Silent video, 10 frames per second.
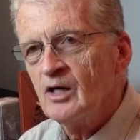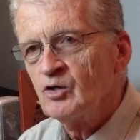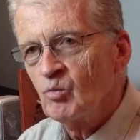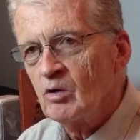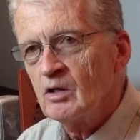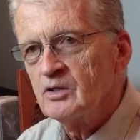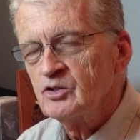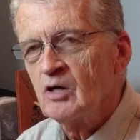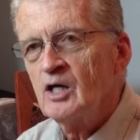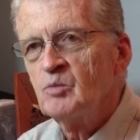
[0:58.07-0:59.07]
down to work and
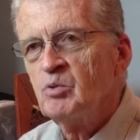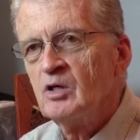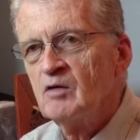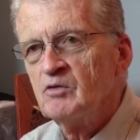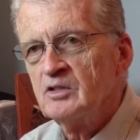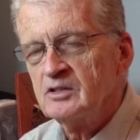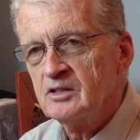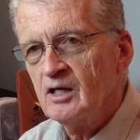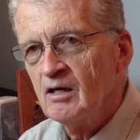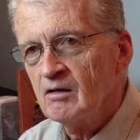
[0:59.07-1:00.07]
tried to pull everything
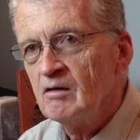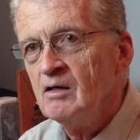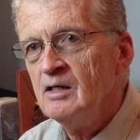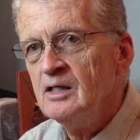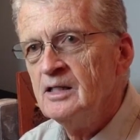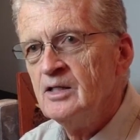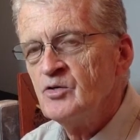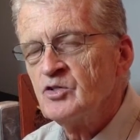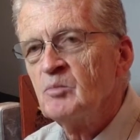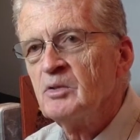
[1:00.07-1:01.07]
together,
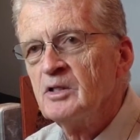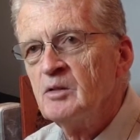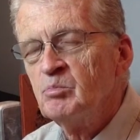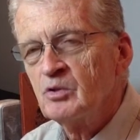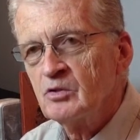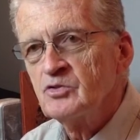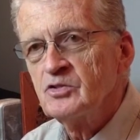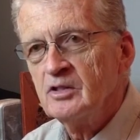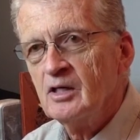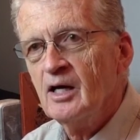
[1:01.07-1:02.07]
simply
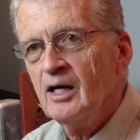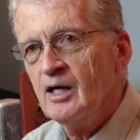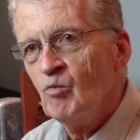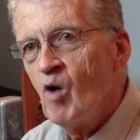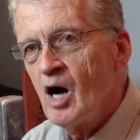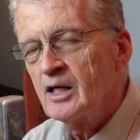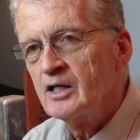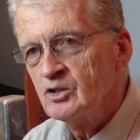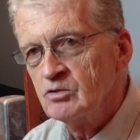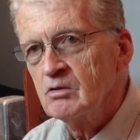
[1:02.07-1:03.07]
producing a
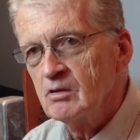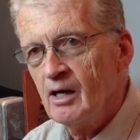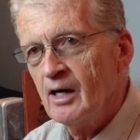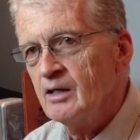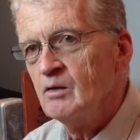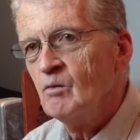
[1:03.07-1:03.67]
walking tour guide